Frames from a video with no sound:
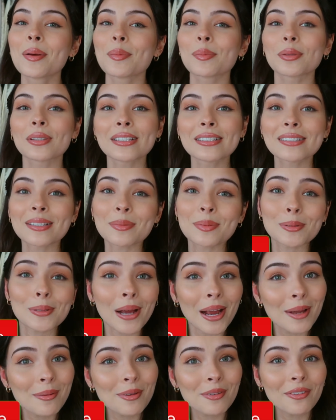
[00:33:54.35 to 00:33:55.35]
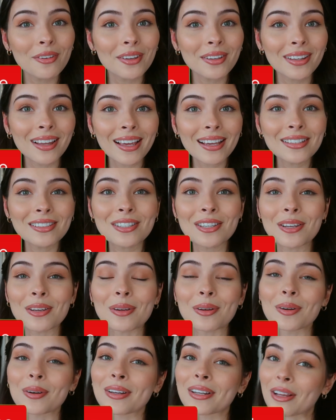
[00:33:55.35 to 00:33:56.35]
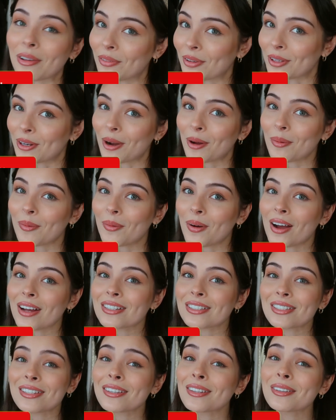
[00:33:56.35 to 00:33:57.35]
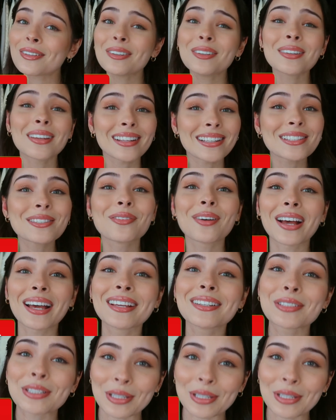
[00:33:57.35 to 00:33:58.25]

please subscribe if you'd like to, and if you don't want to, that's fine